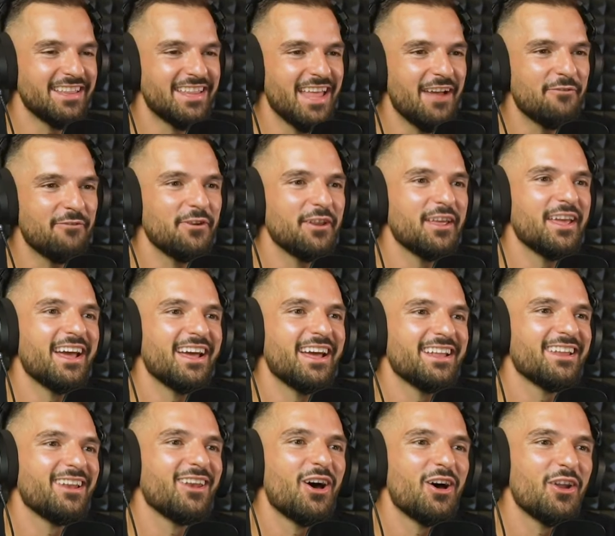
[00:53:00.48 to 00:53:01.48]
I definitely
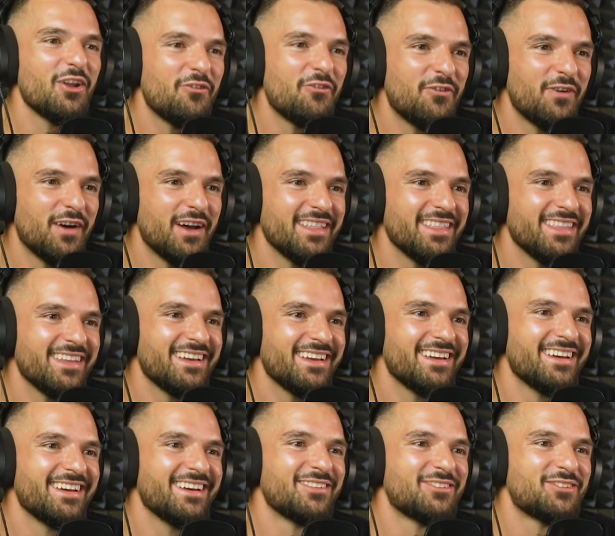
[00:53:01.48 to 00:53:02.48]
had a lot of fun
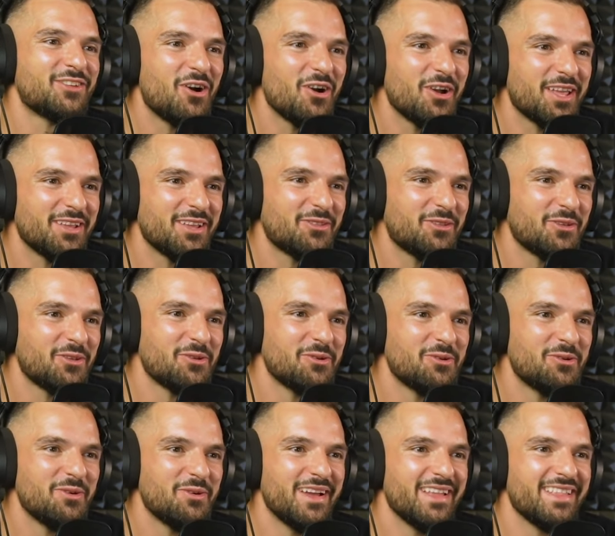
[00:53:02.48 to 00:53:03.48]
uh, talking to
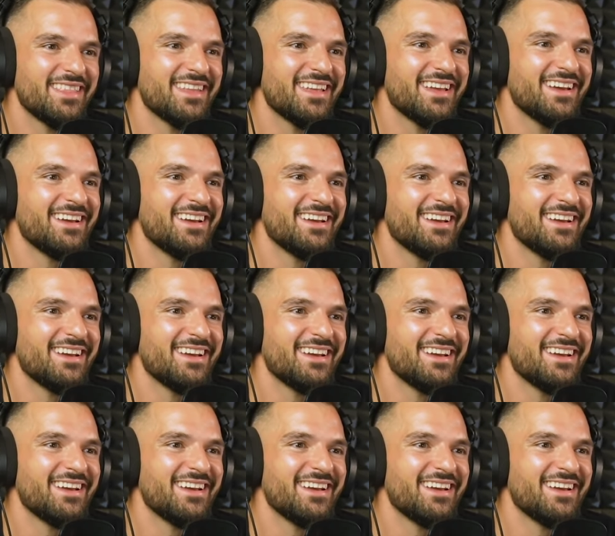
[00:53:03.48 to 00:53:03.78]
you and